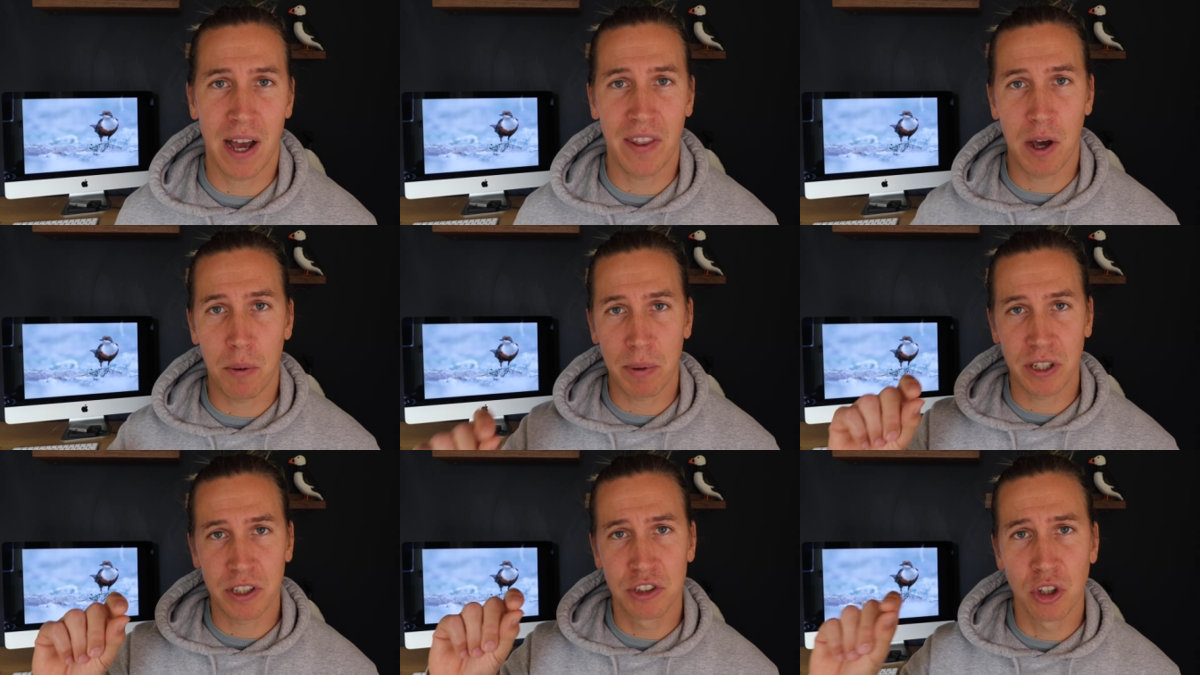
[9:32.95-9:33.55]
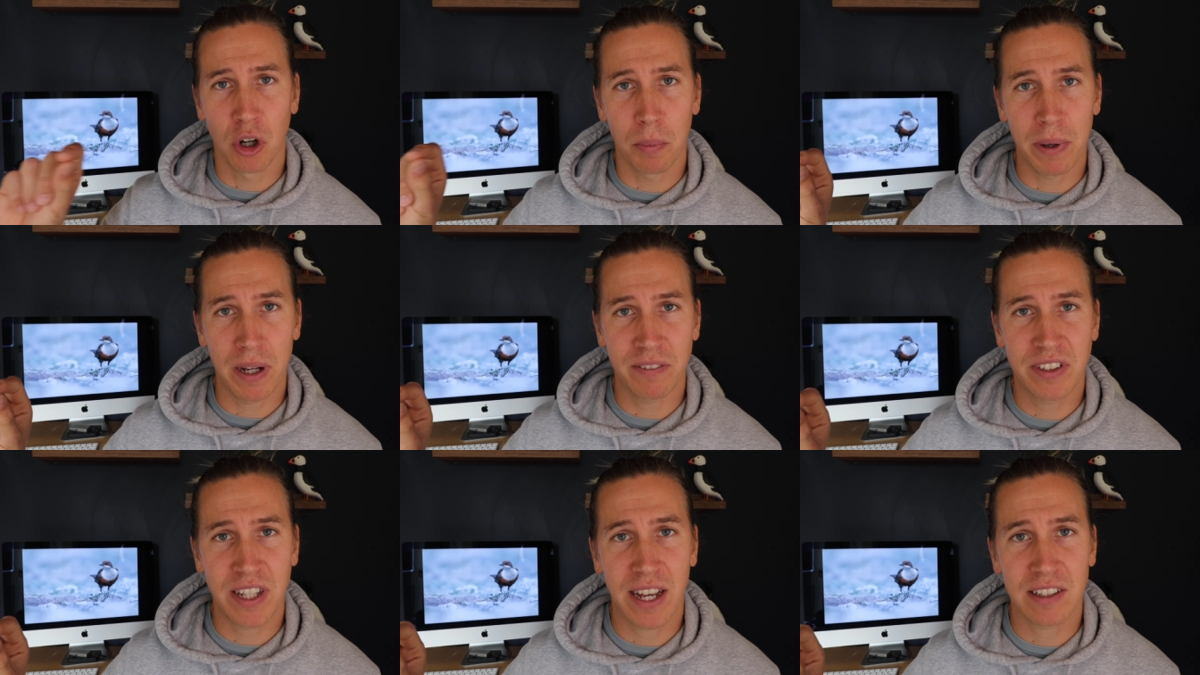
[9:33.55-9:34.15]
and there'll be a short bit
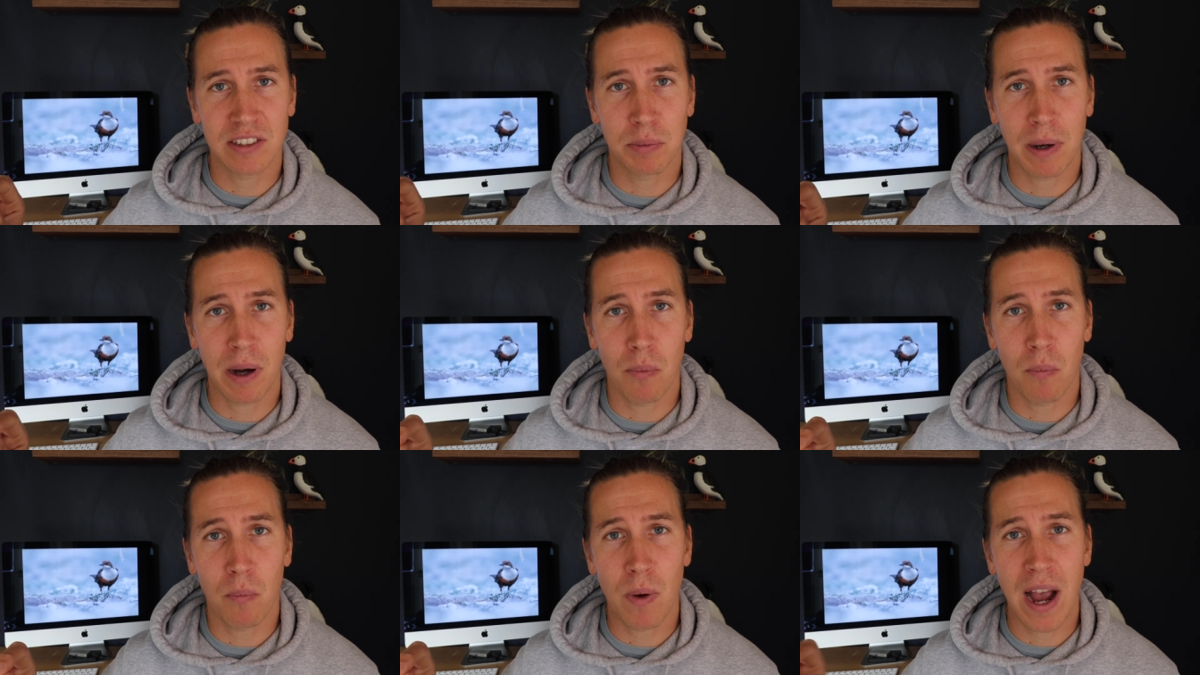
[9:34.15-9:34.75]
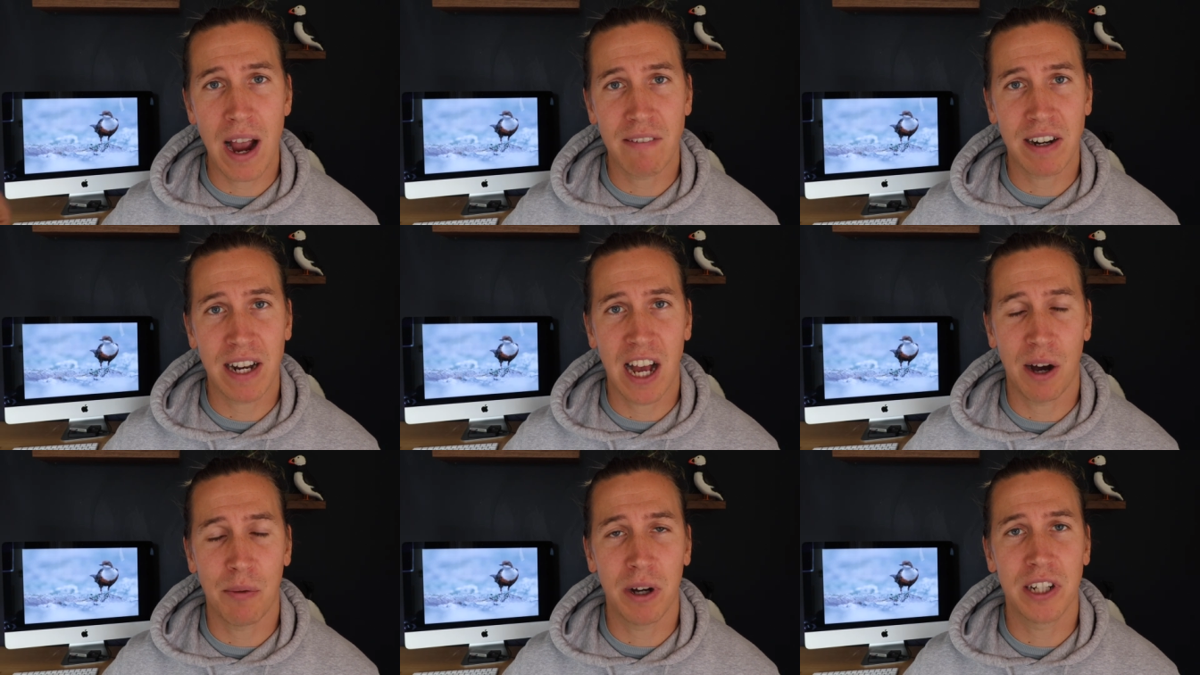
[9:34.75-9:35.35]
of text about where and
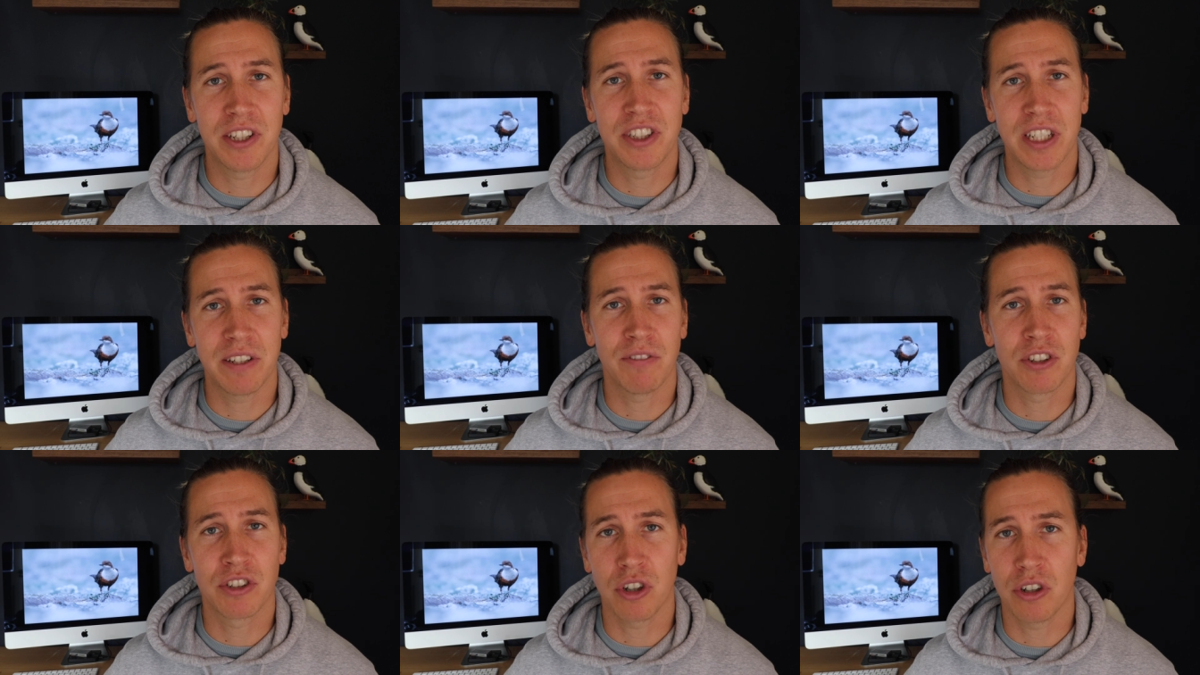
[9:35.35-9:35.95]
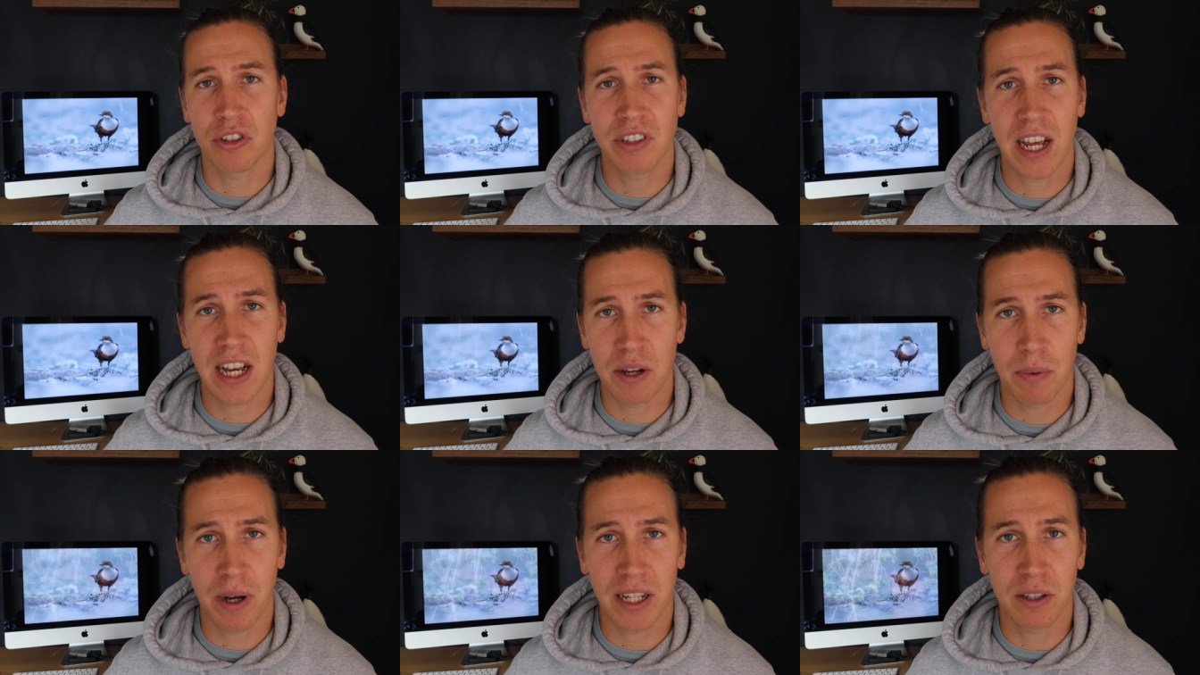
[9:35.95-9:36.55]
how I achieved the shots
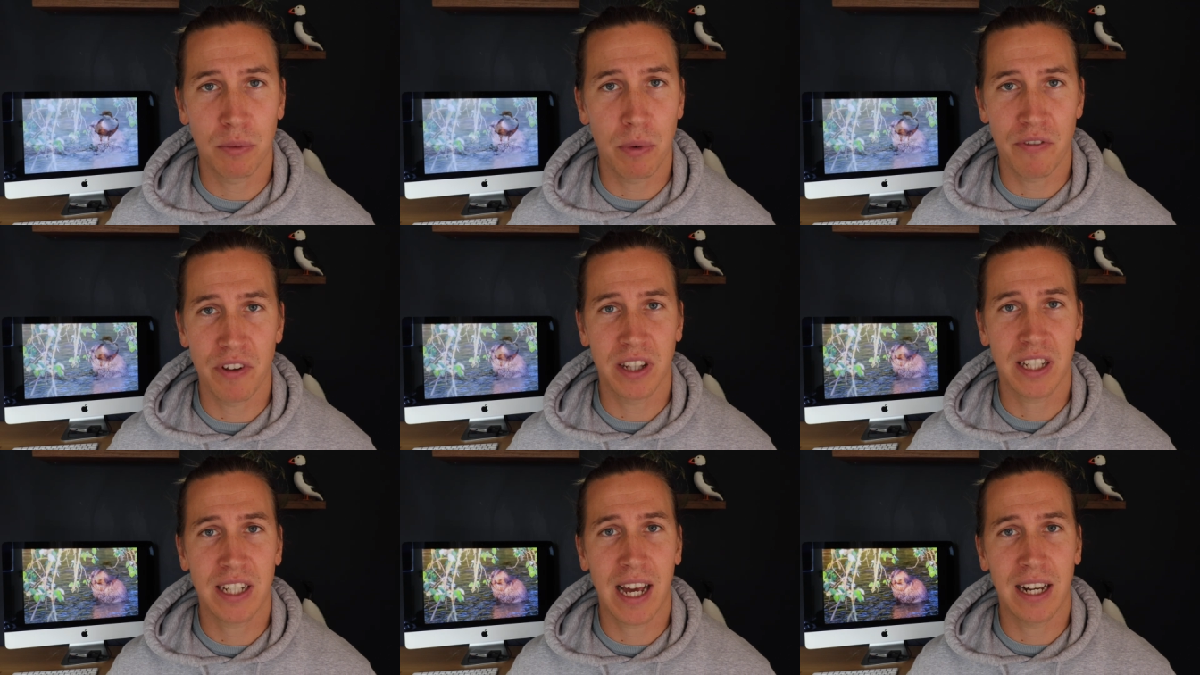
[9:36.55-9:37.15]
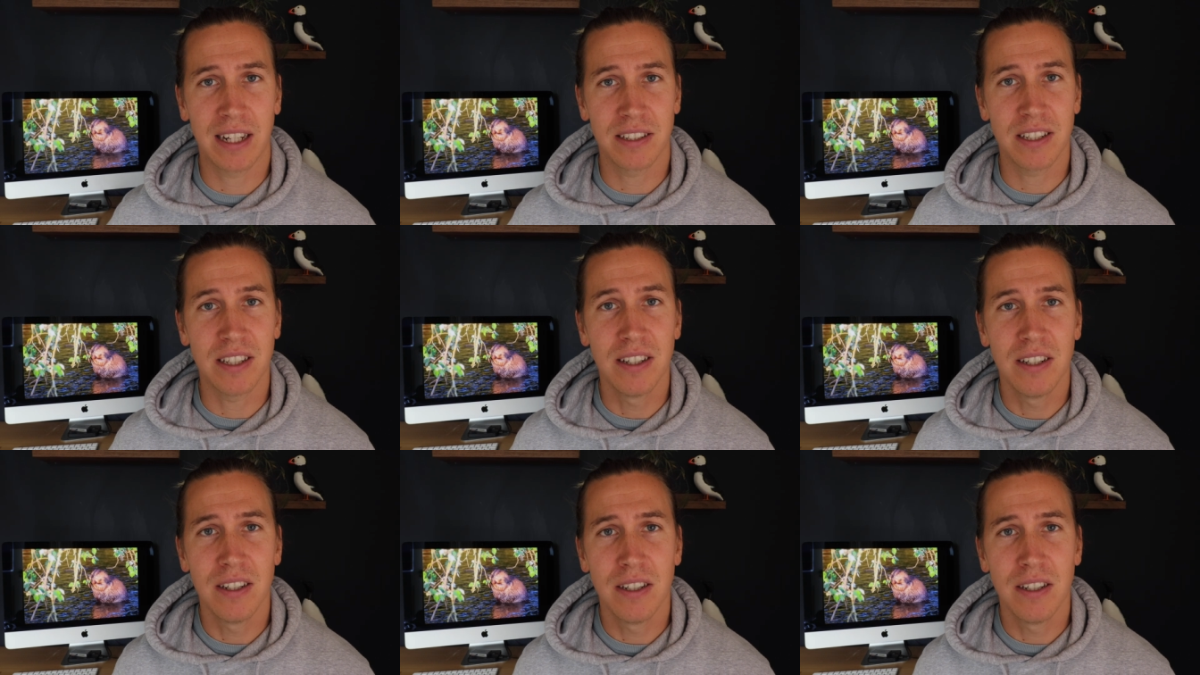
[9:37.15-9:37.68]
anyway within the calendar.